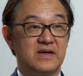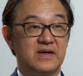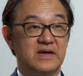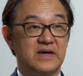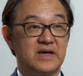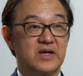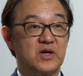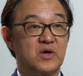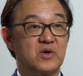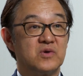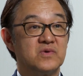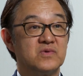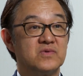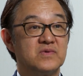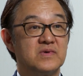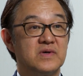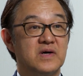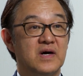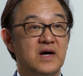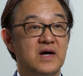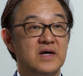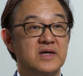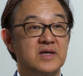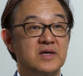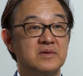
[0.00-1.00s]
Hello,
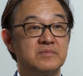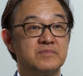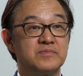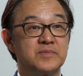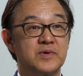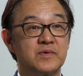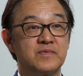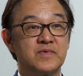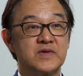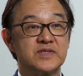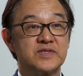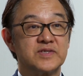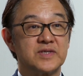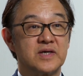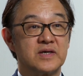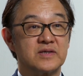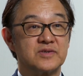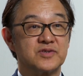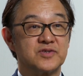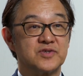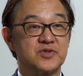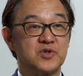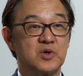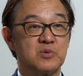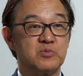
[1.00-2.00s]
I am Professor
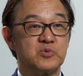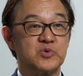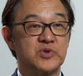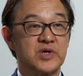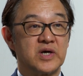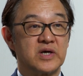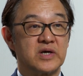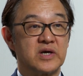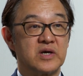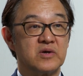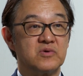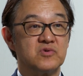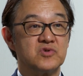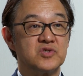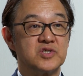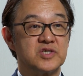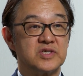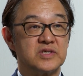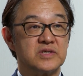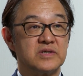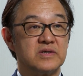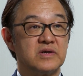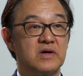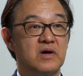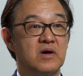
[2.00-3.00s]
Tsutomu
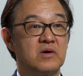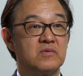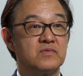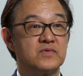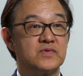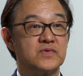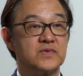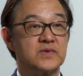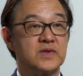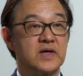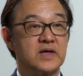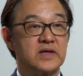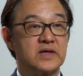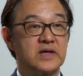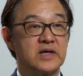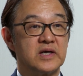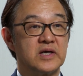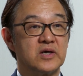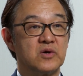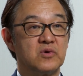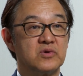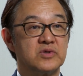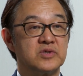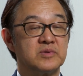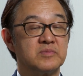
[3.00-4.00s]
Takeuchi of the
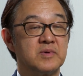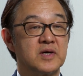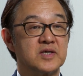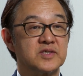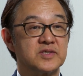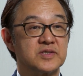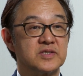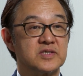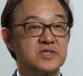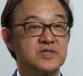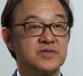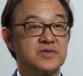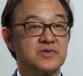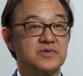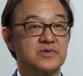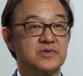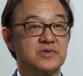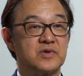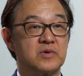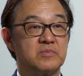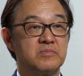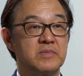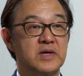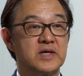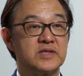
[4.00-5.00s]
Keio University
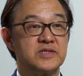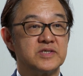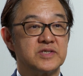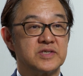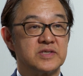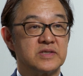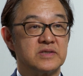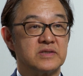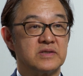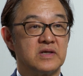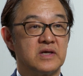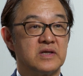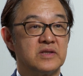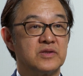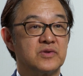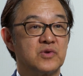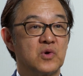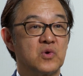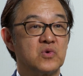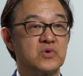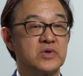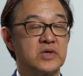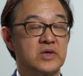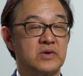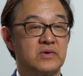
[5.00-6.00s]
School of Medicine in
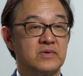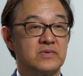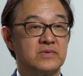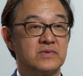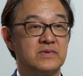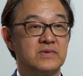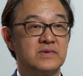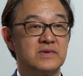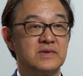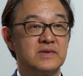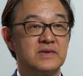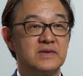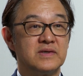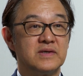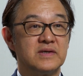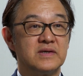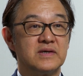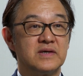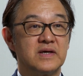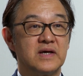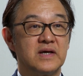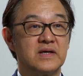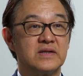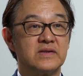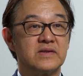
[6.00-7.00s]
Tokyo,
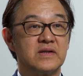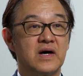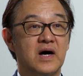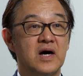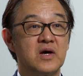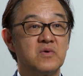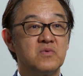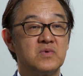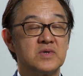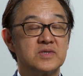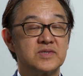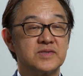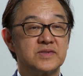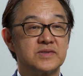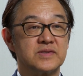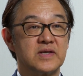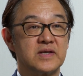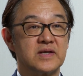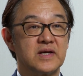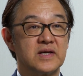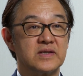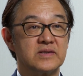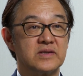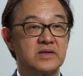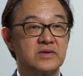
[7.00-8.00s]
and I was
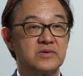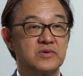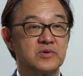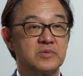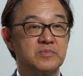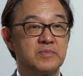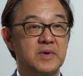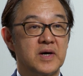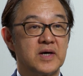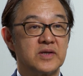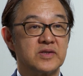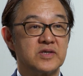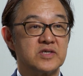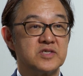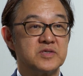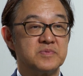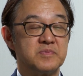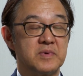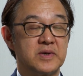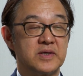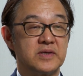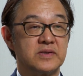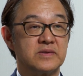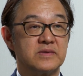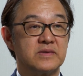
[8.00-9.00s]
delighted to
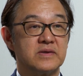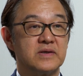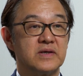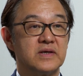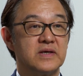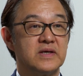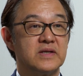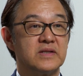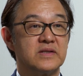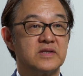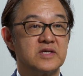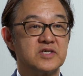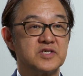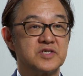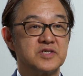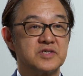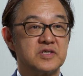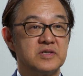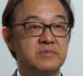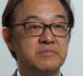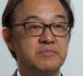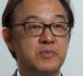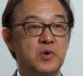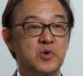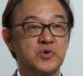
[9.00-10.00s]
participate in this
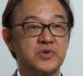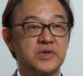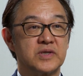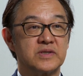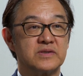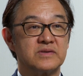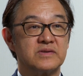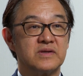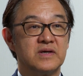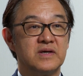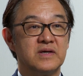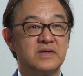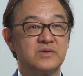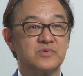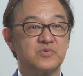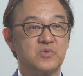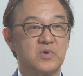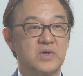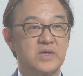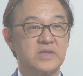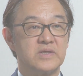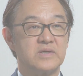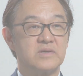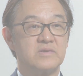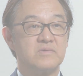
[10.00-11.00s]
important
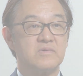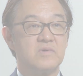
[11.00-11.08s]
trial